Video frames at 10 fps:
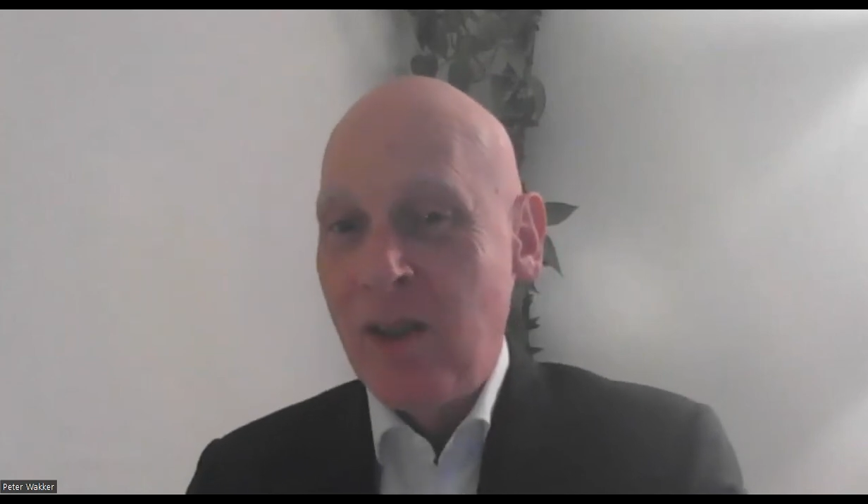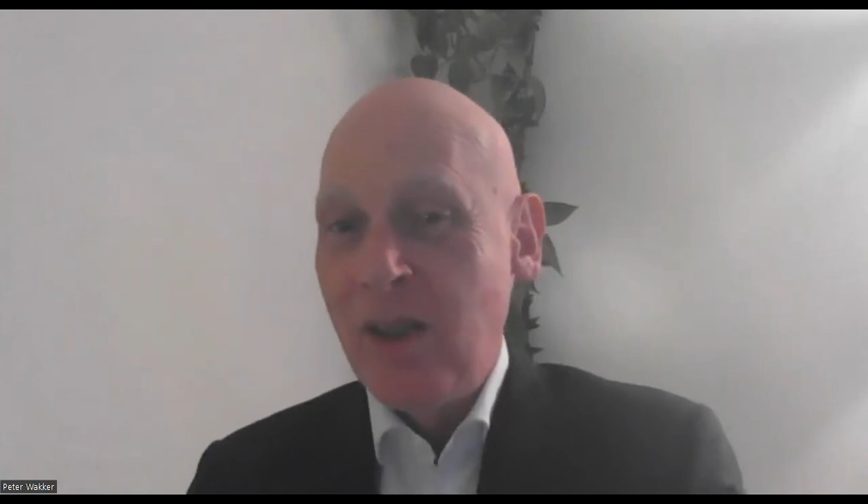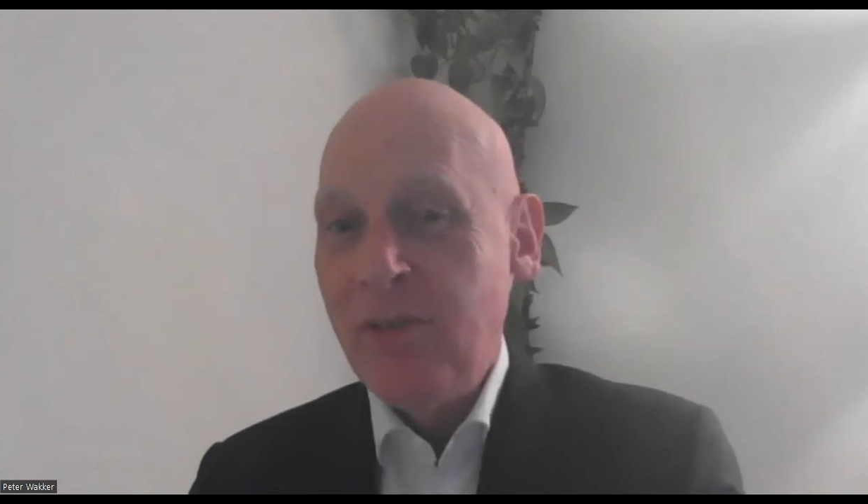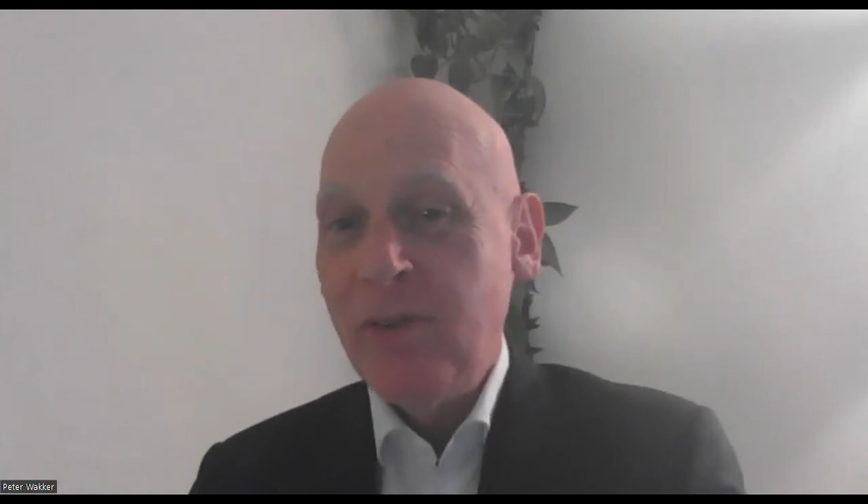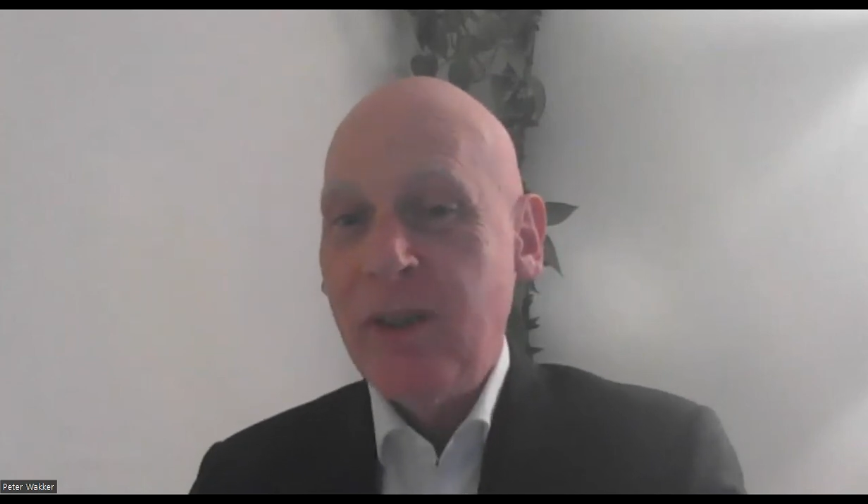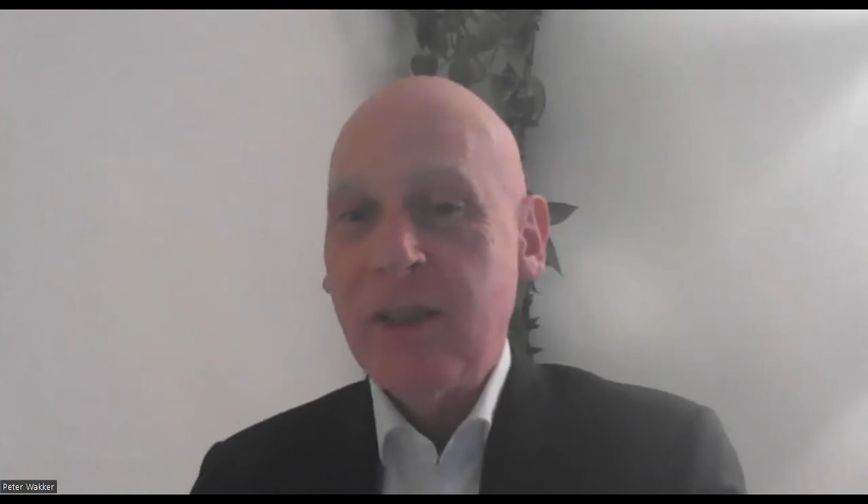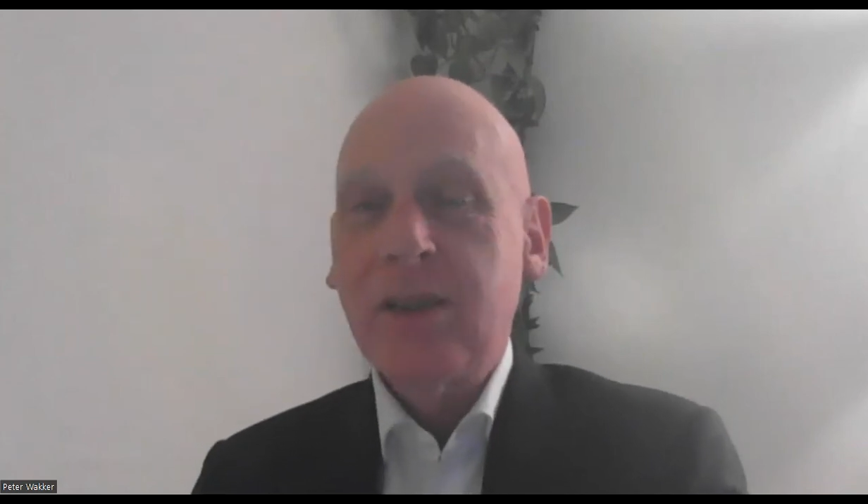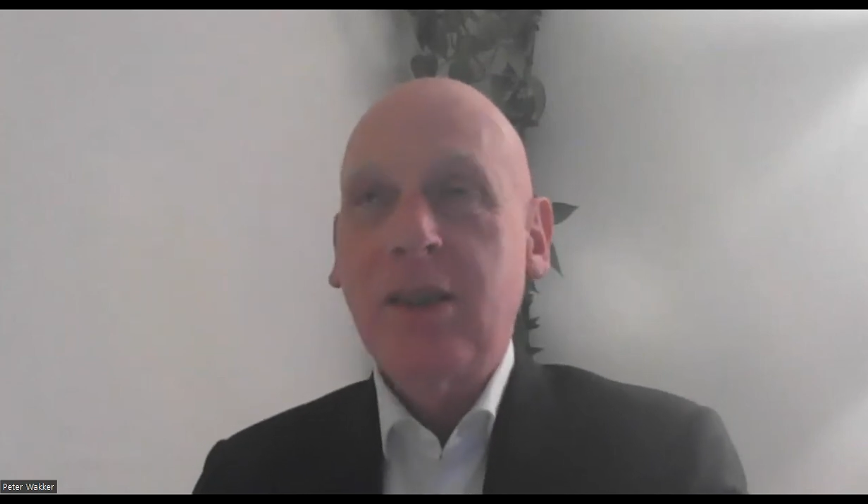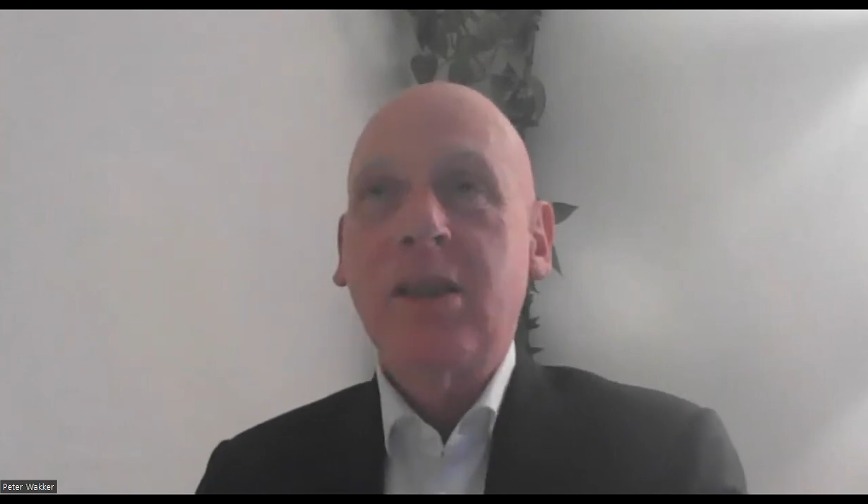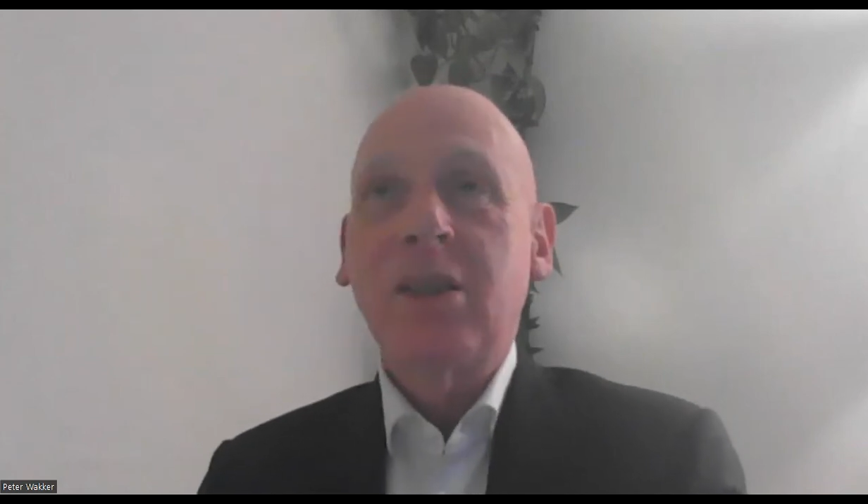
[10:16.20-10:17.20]
If an
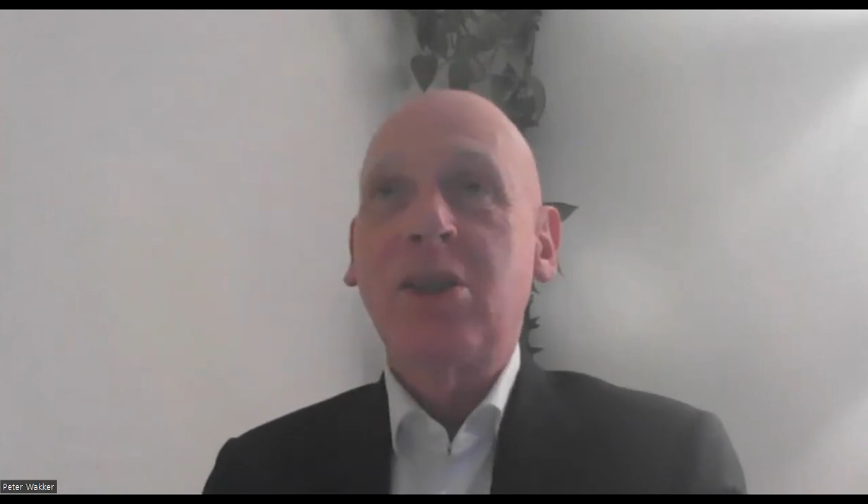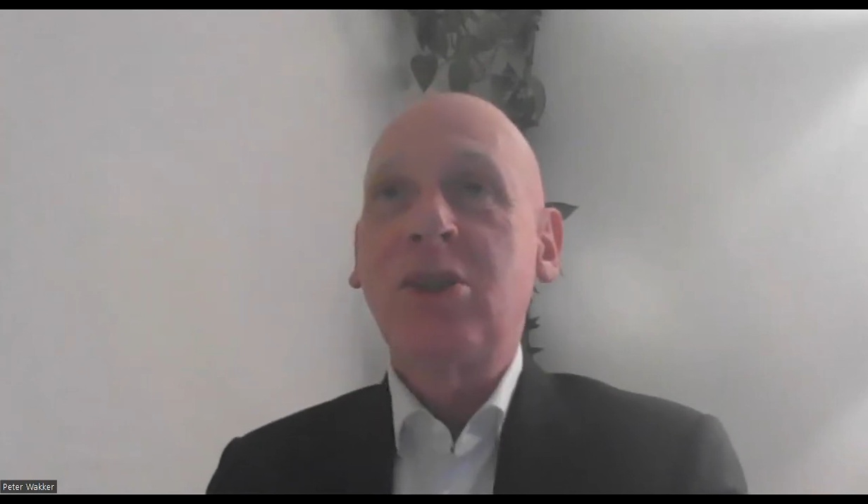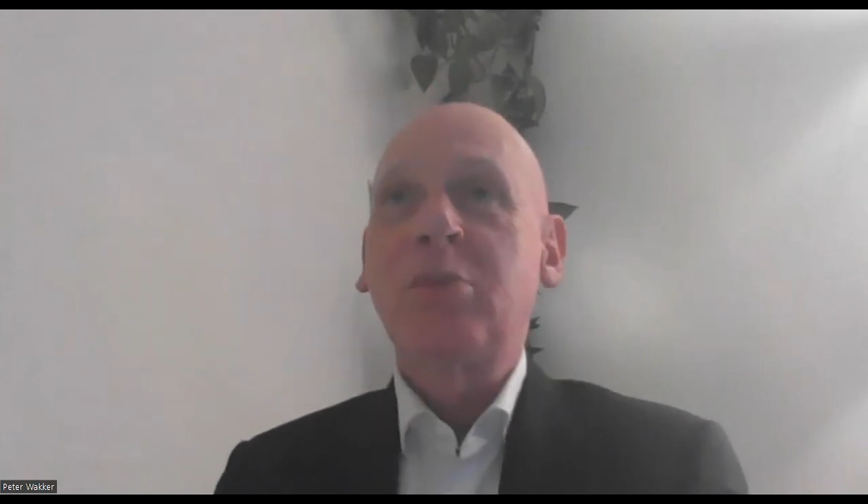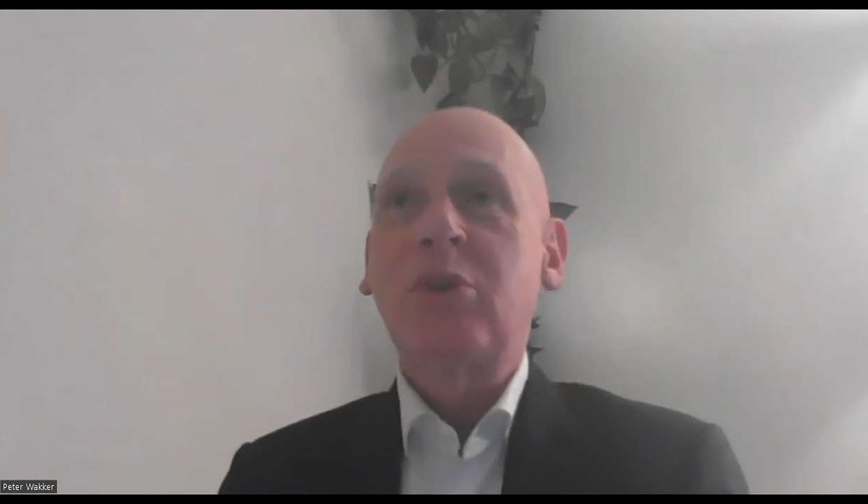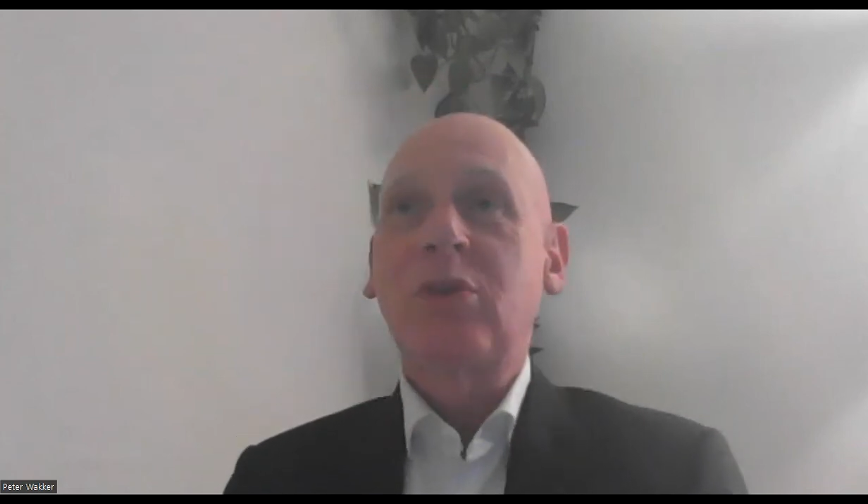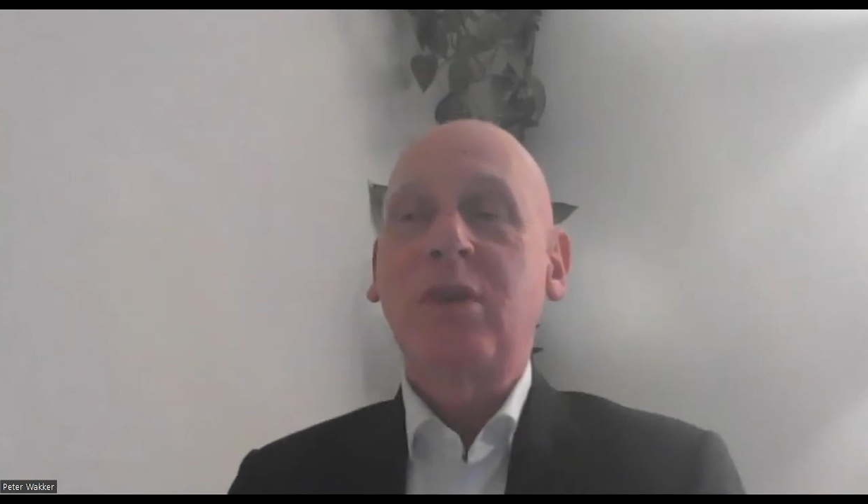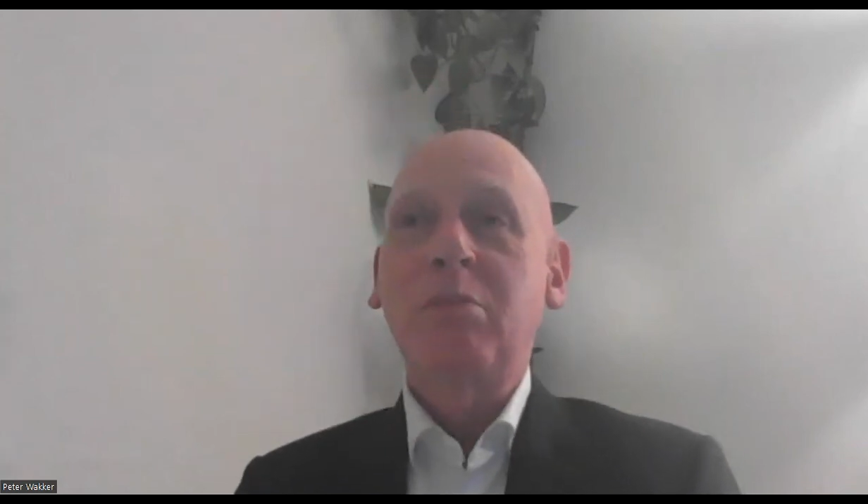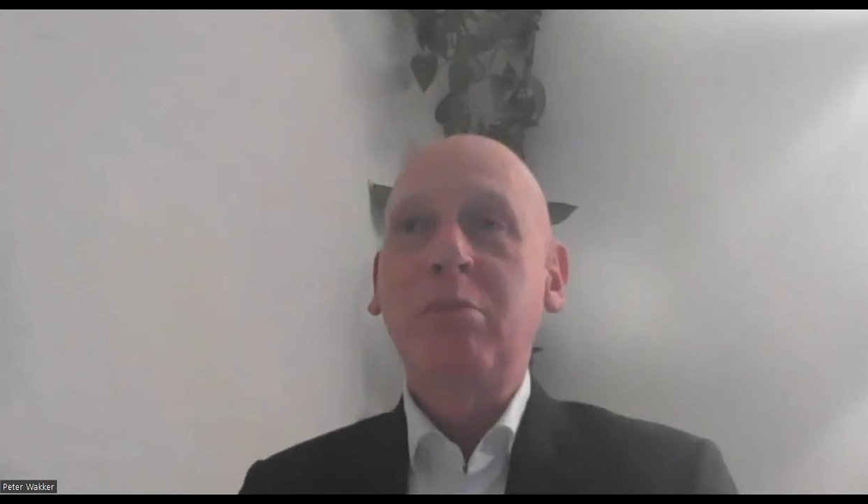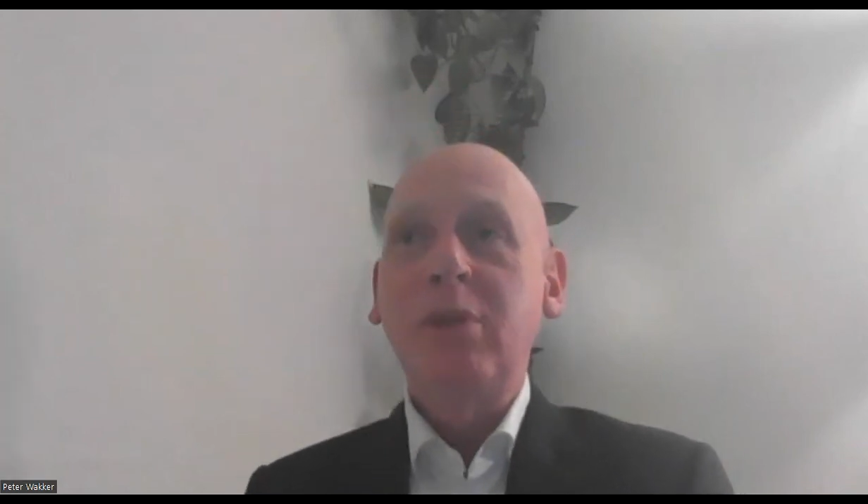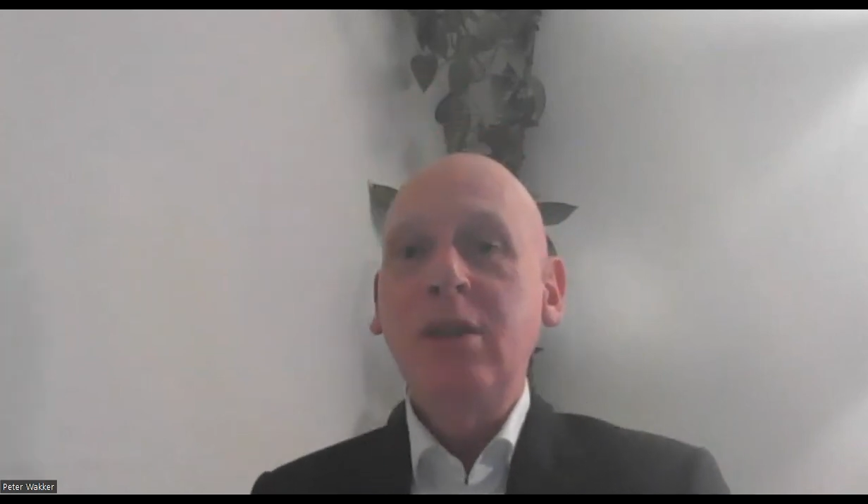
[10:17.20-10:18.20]
exercise has
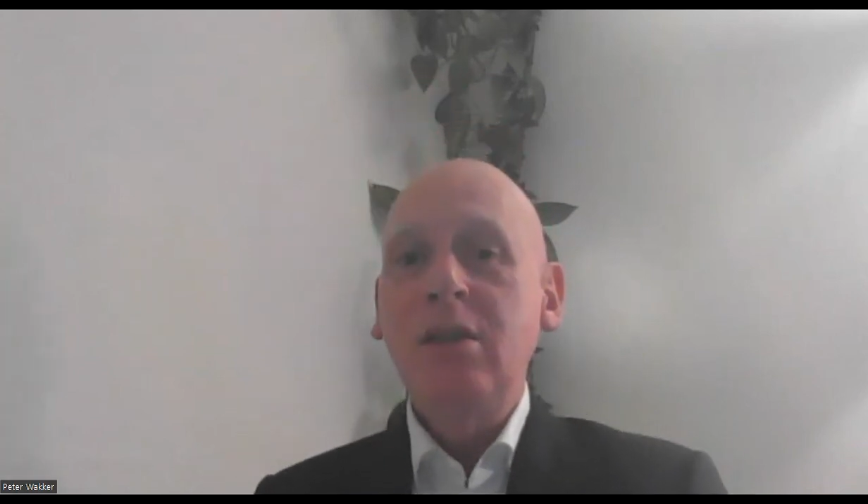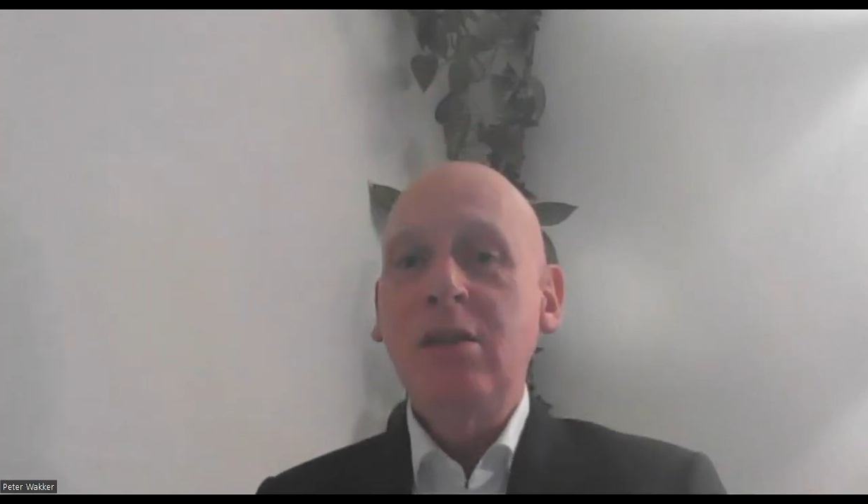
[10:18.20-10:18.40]
superscript B,